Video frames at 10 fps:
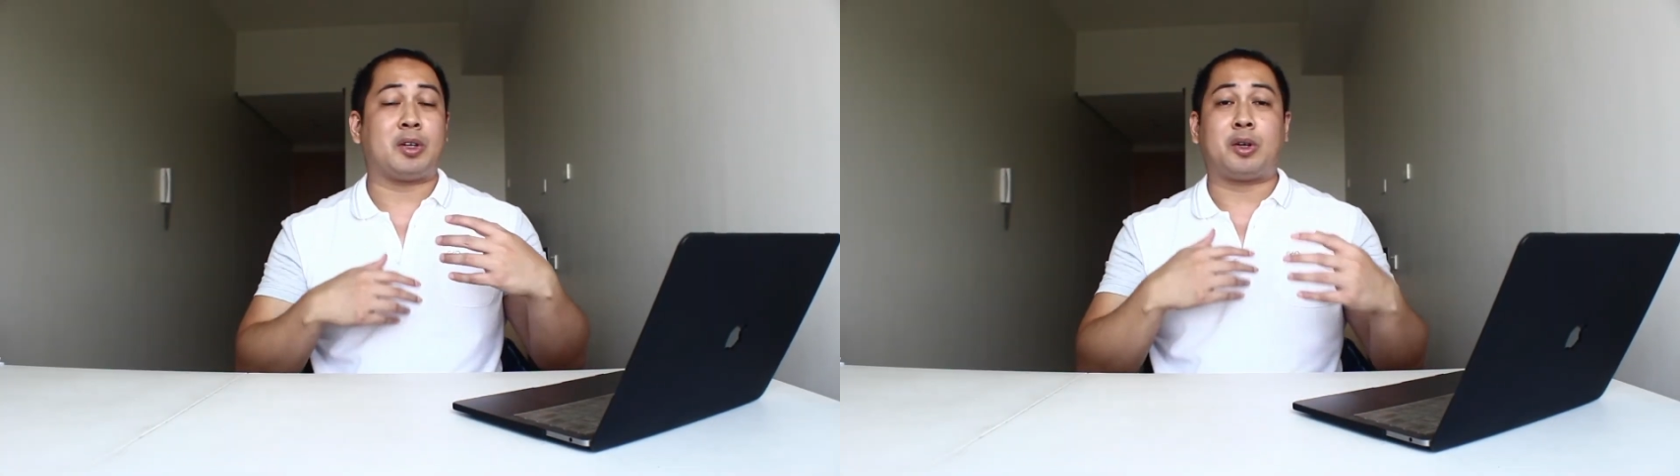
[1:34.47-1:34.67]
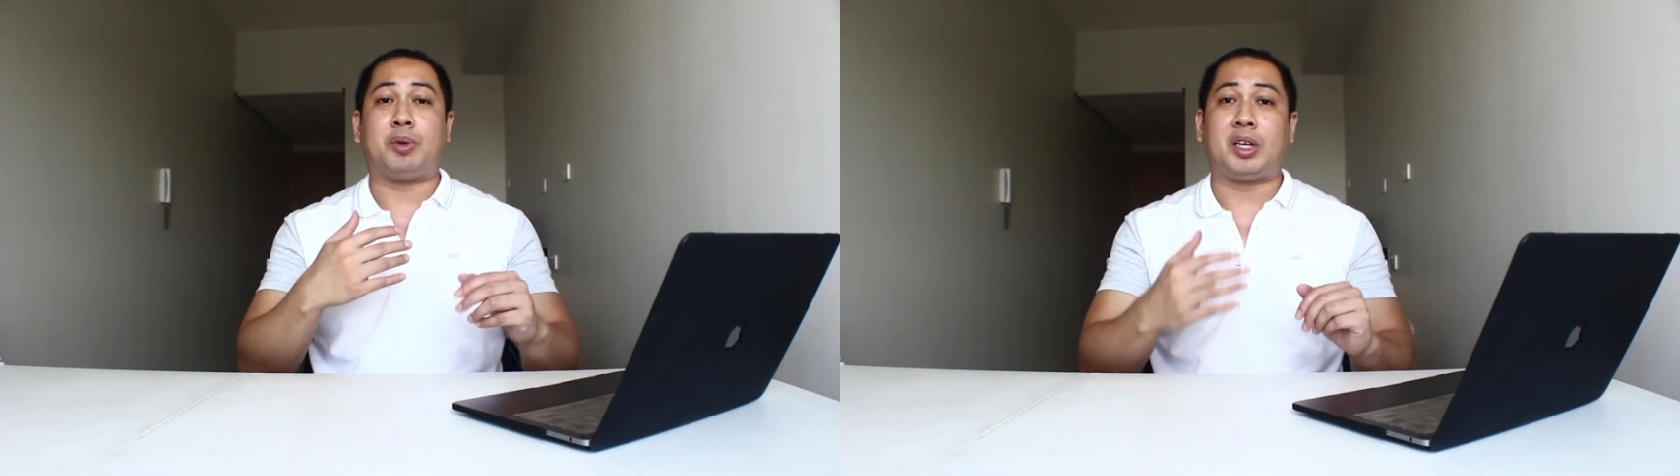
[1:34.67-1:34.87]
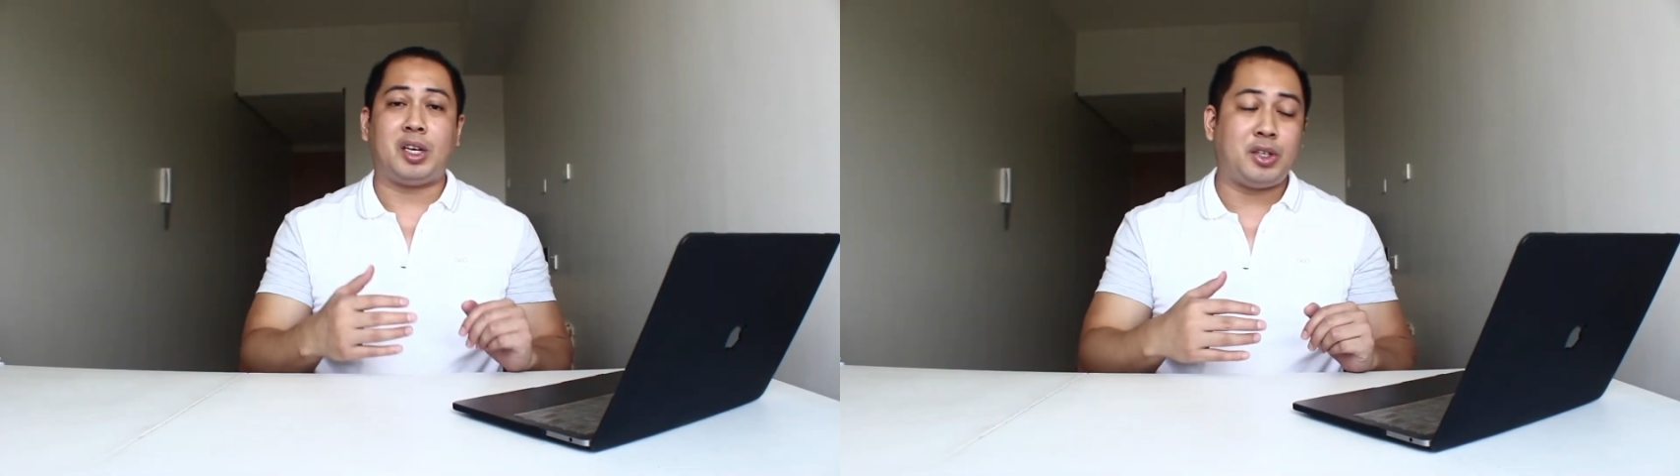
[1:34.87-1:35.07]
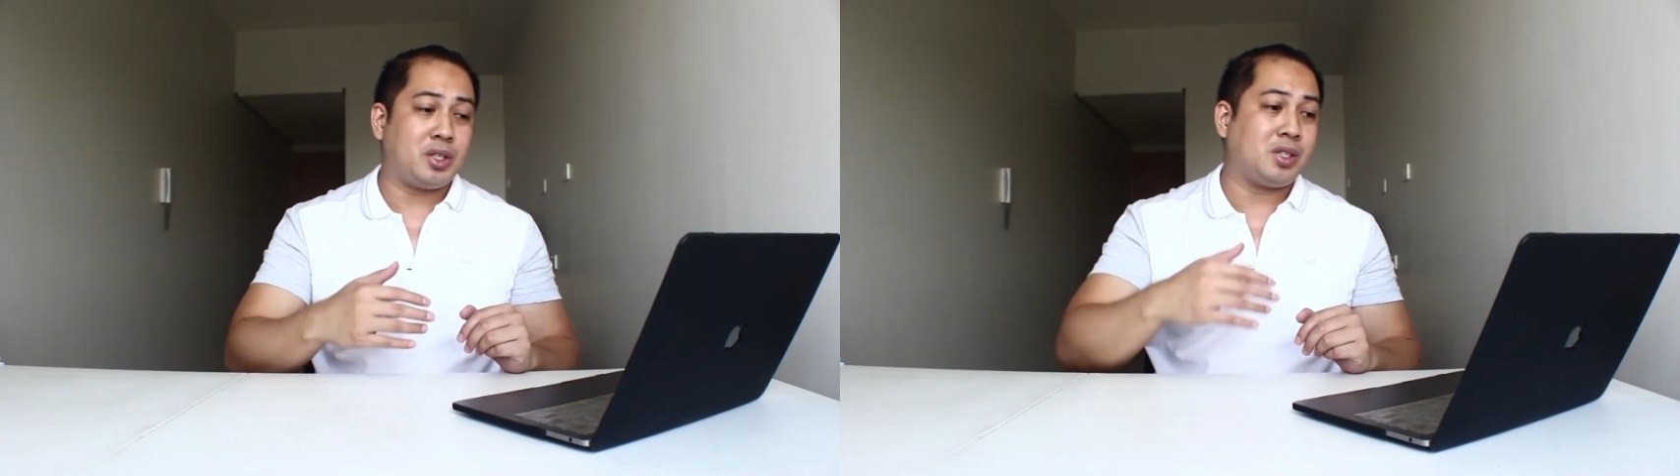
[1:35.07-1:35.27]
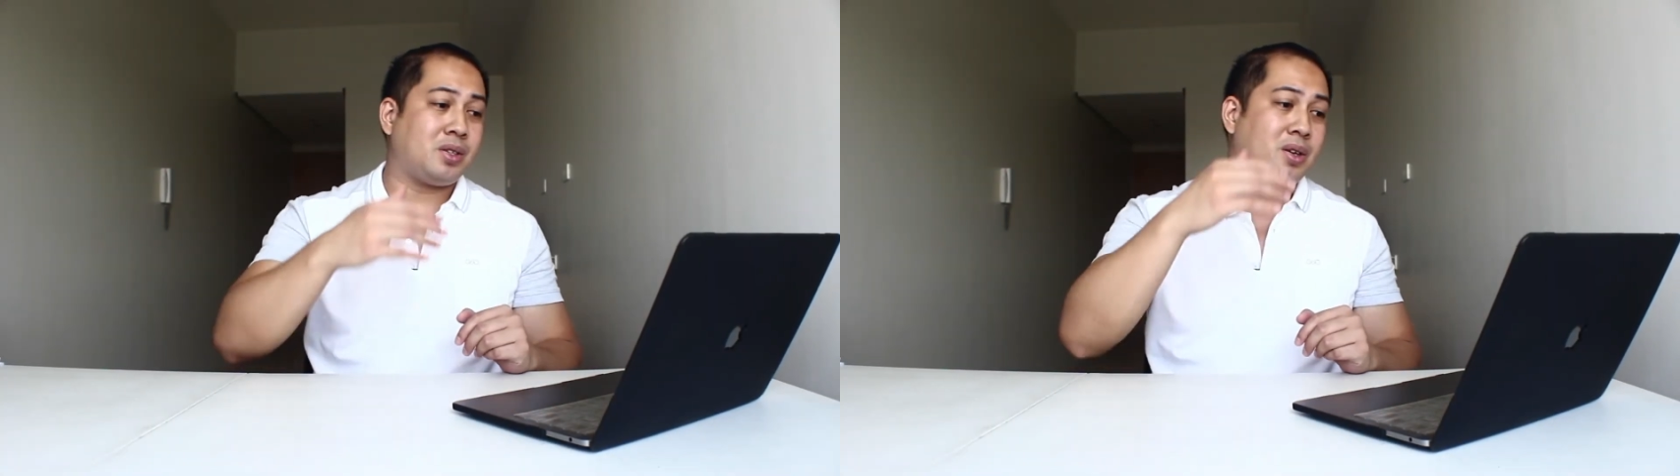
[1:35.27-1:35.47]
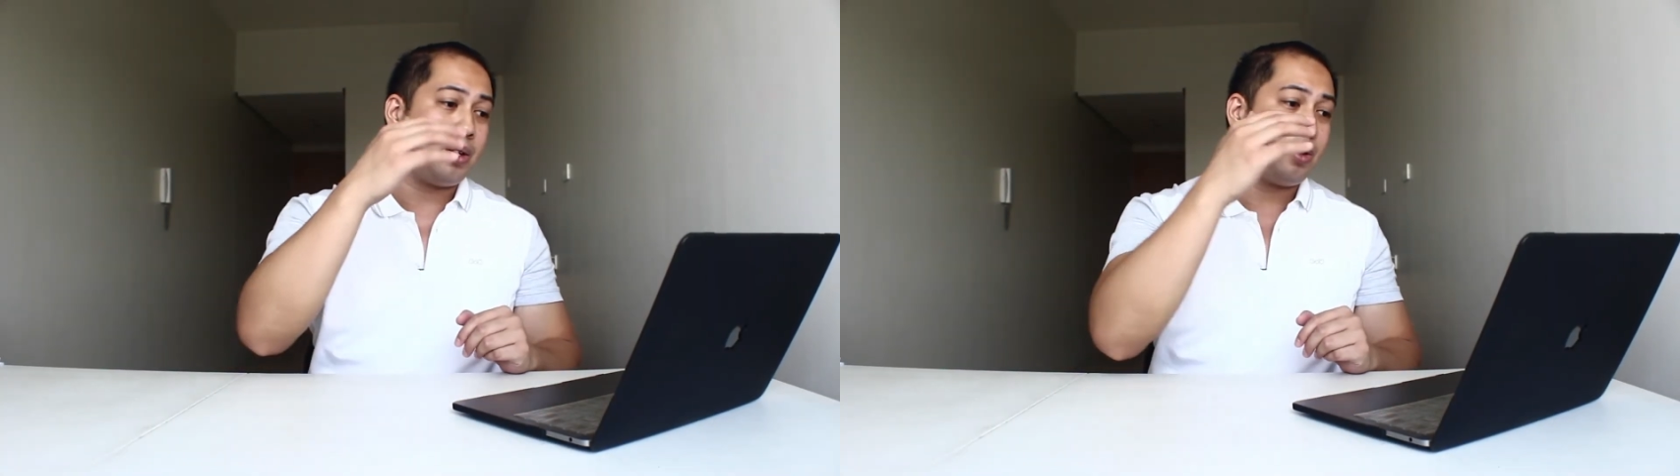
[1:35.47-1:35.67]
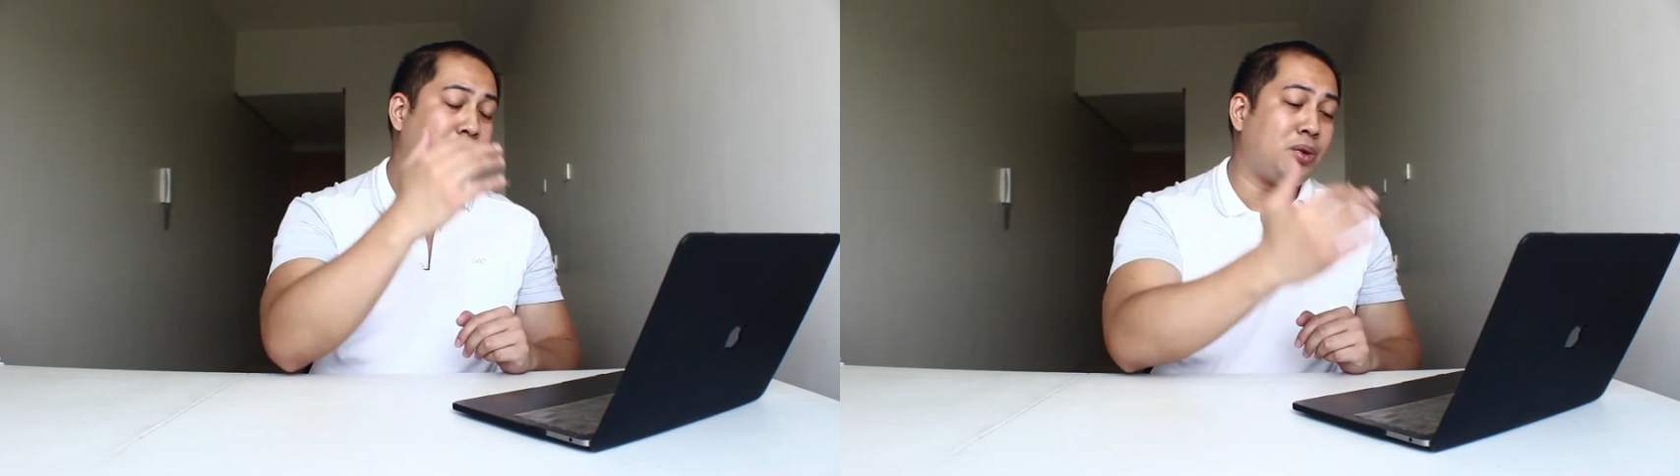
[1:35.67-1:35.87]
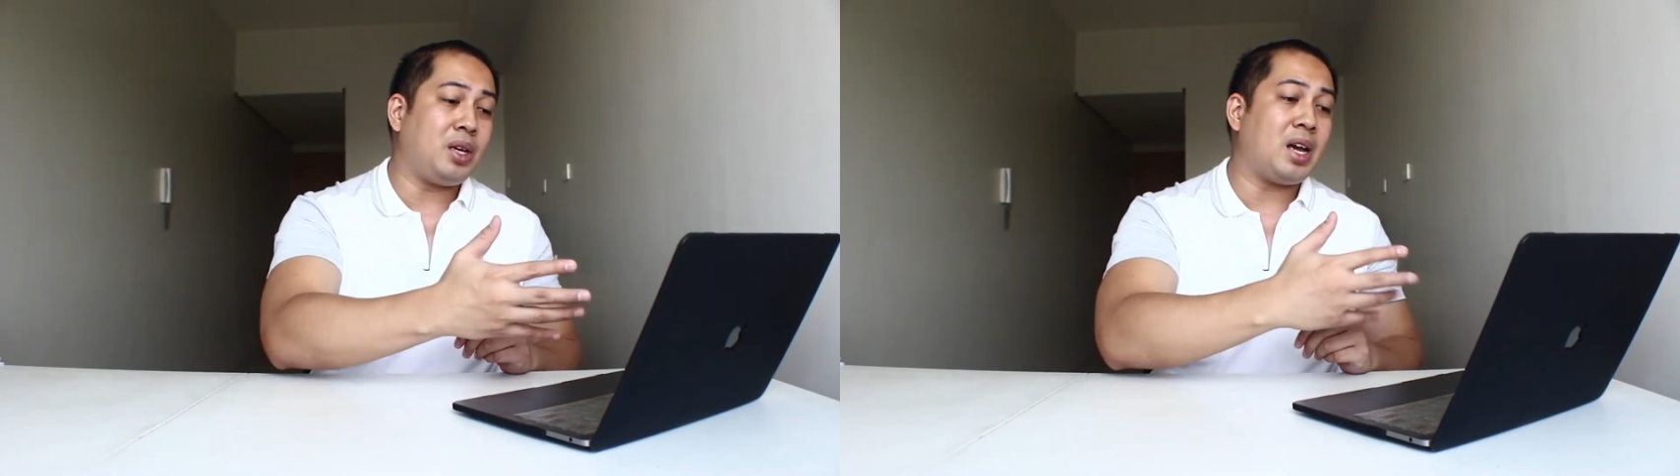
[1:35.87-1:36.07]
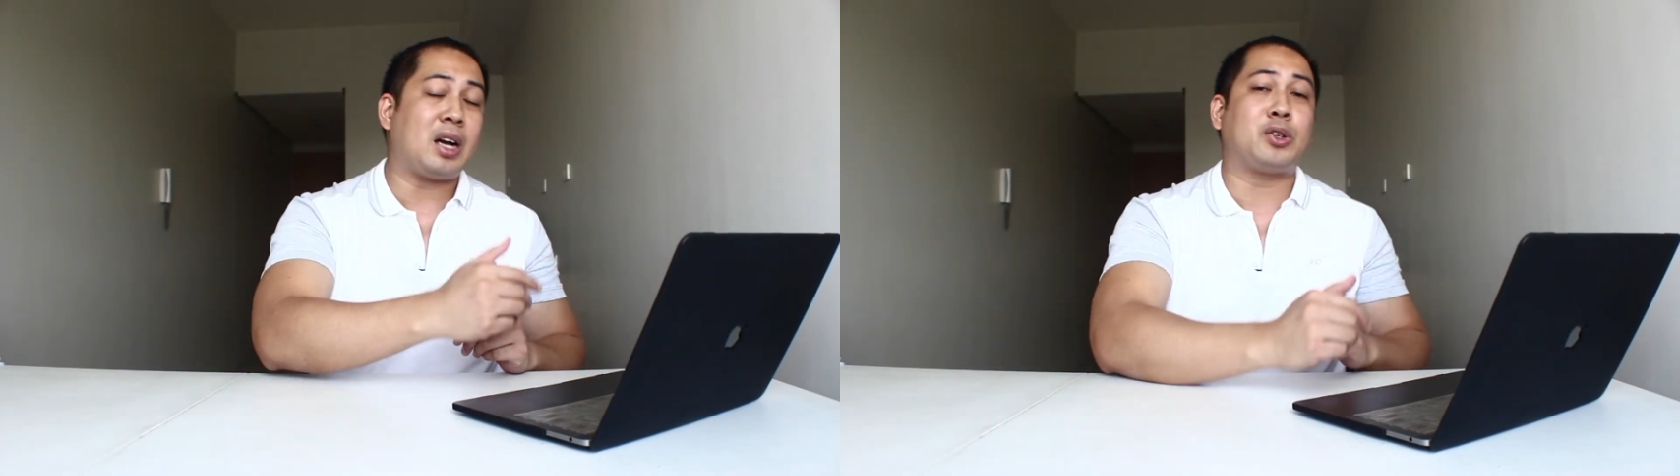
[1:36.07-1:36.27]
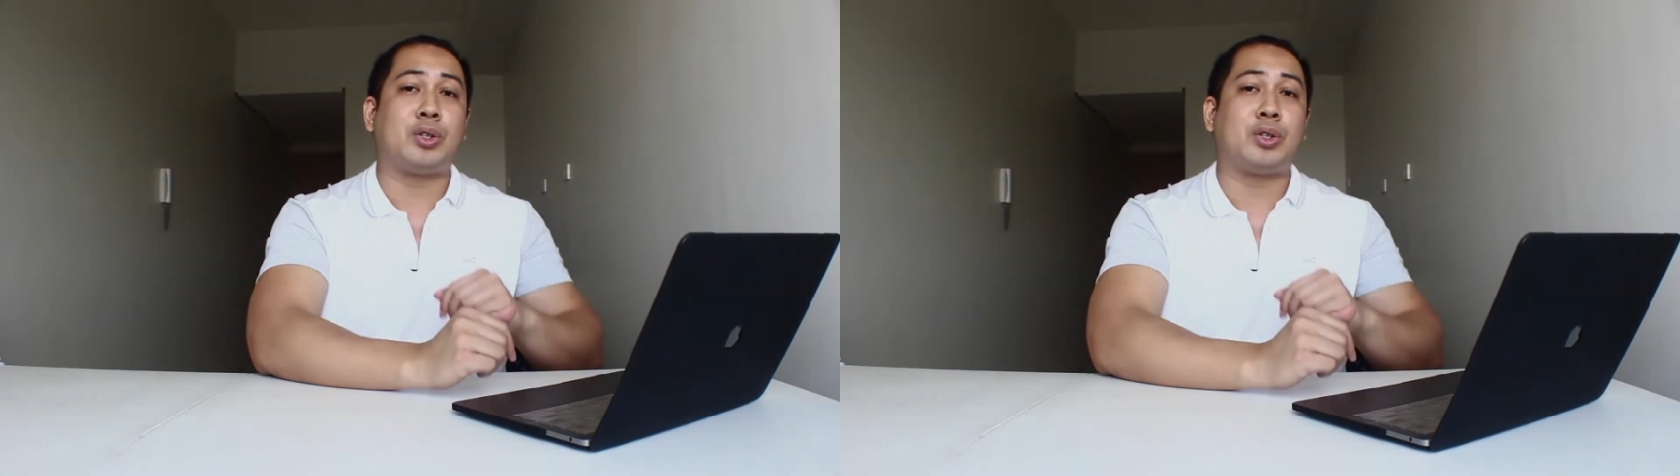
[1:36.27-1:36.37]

communications. There are three actual